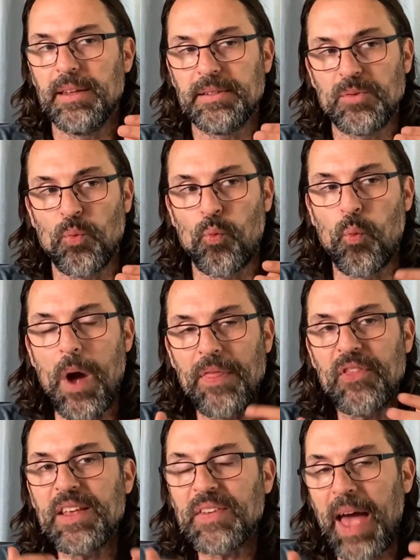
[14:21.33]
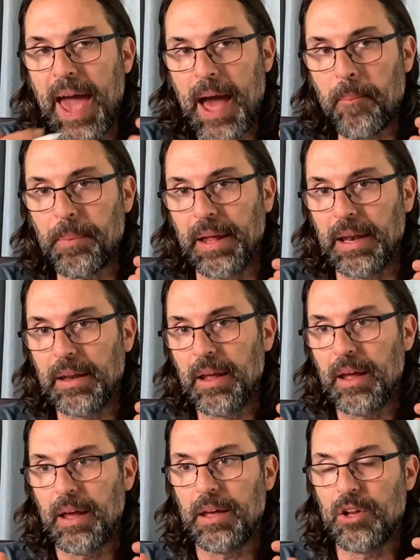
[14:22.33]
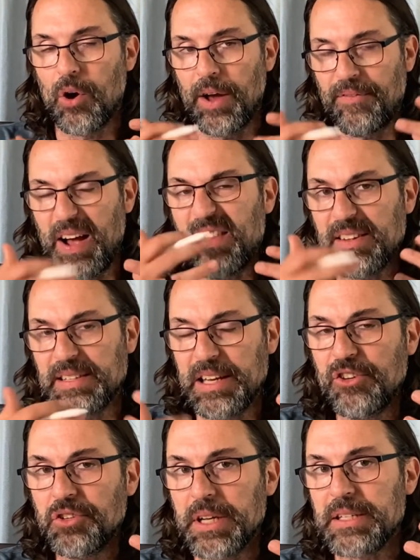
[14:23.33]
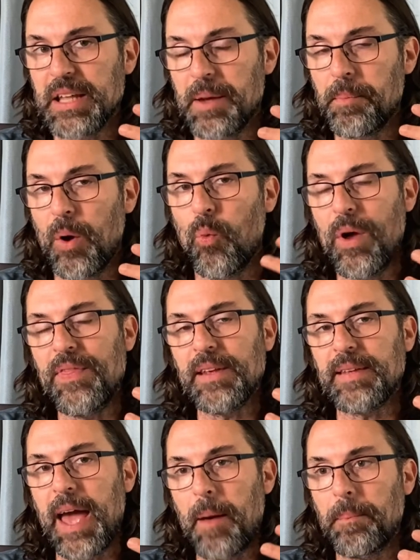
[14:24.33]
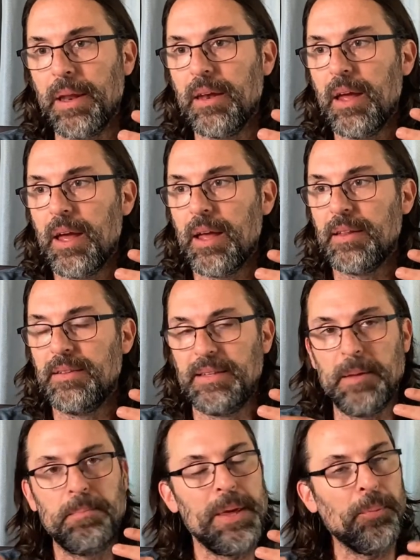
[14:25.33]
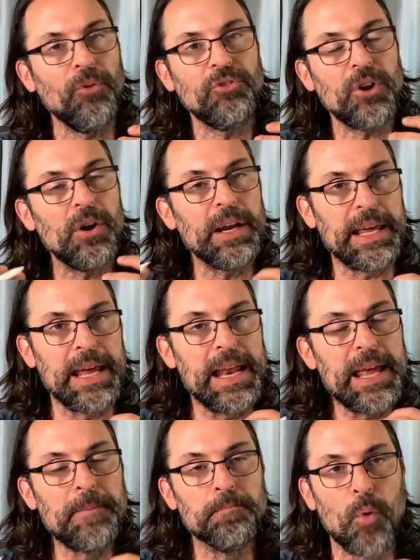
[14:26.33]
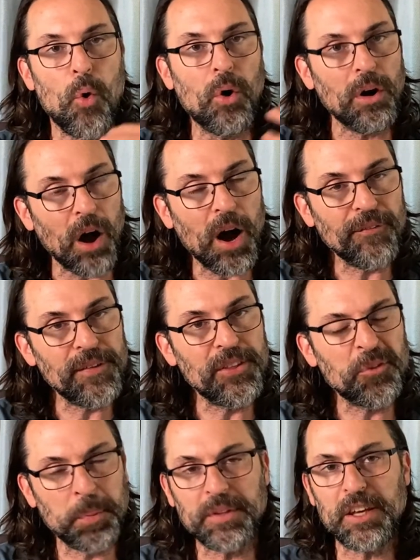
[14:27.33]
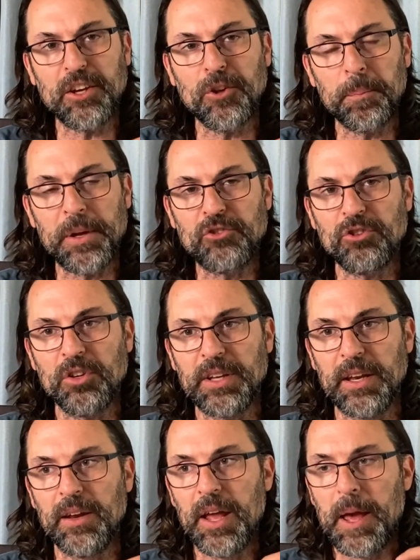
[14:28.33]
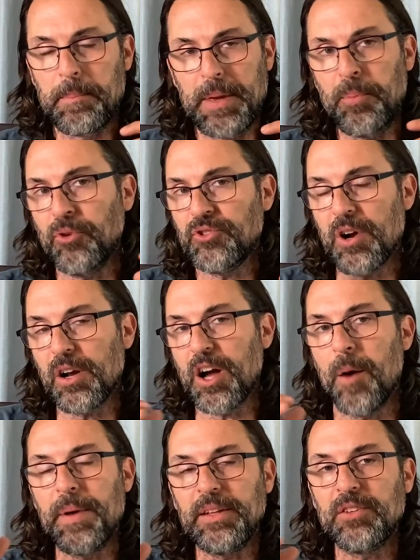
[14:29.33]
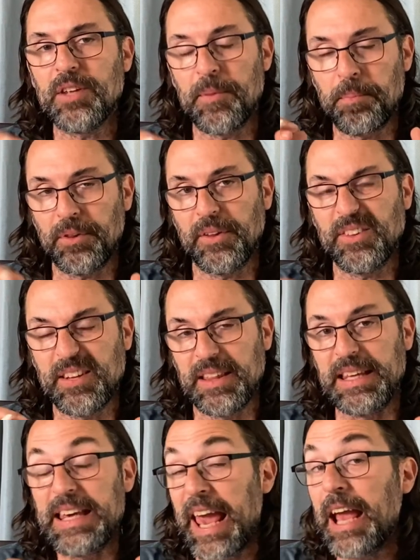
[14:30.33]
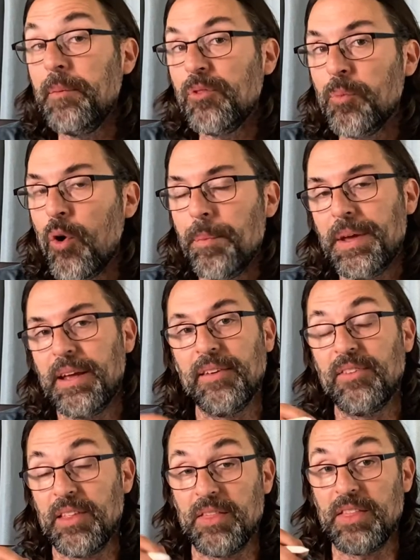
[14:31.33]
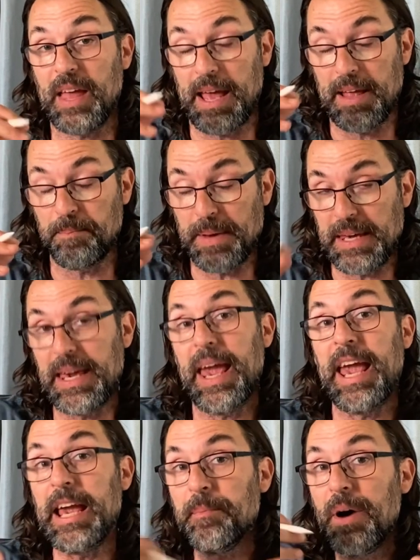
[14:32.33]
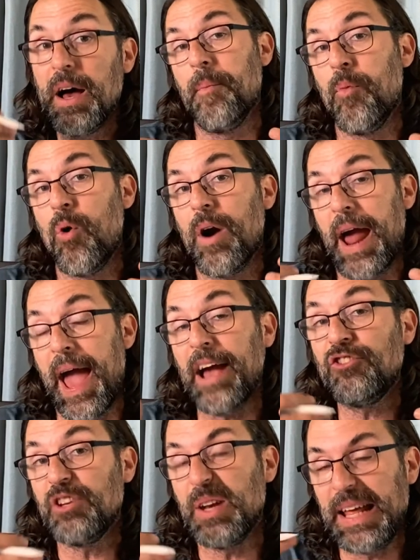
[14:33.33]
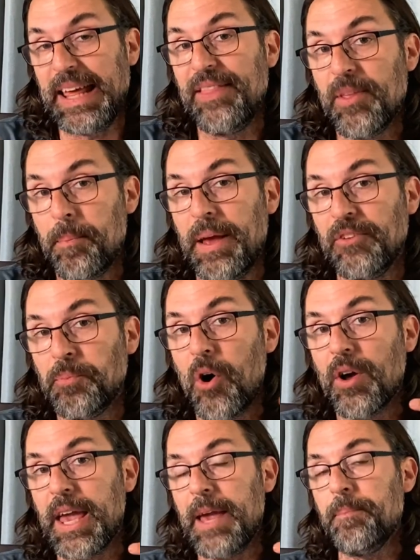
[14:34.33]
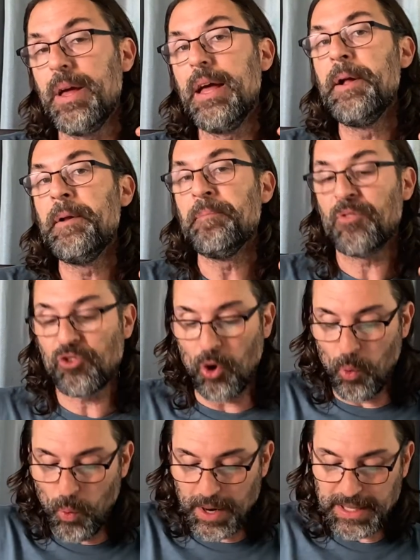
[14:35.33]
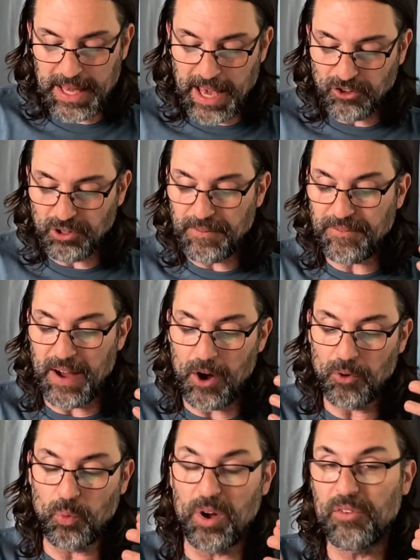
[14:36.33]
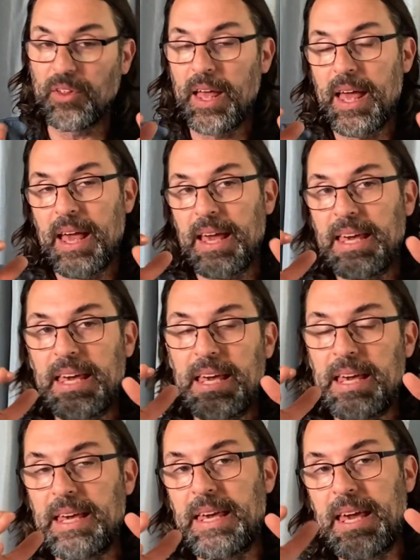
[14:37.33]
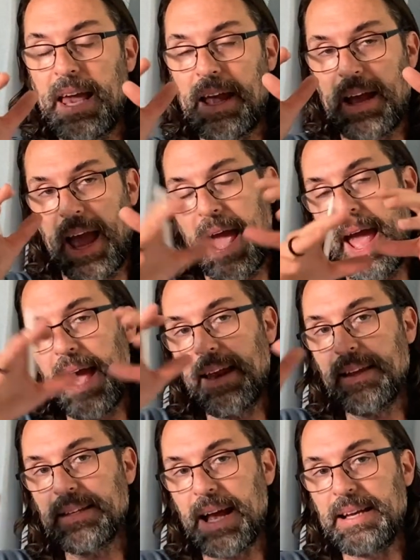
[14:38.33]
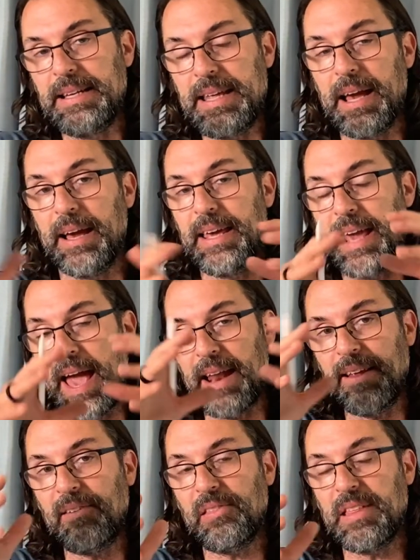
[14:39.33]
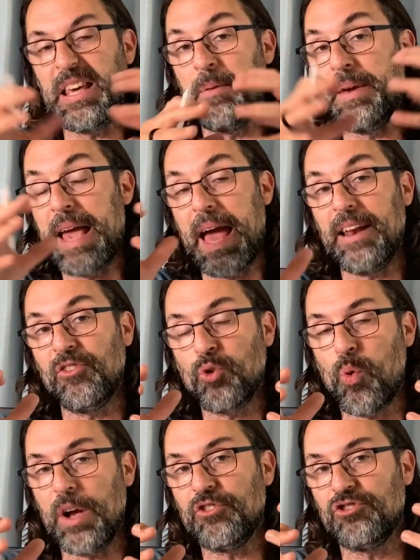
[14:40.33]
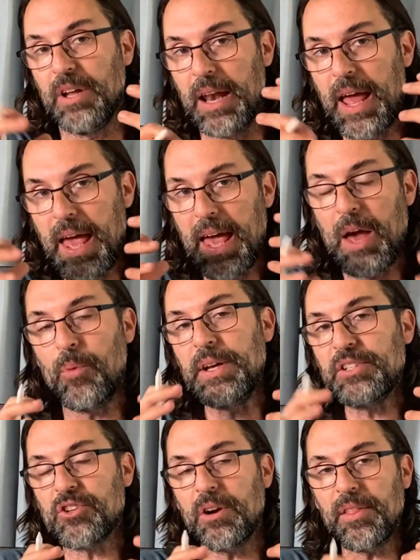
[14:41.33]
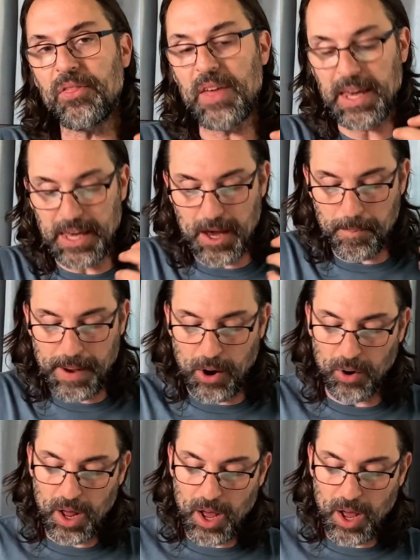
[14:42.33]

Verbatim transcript: when this happened, you know, I find this interesting, but when this happened, did people start hitting more off of this particular pitcher? Did people start coming to the games more because it became more action in the baseball game? So what he actually found was he had his idea, he had his theme, he had his question, and when he started thinking about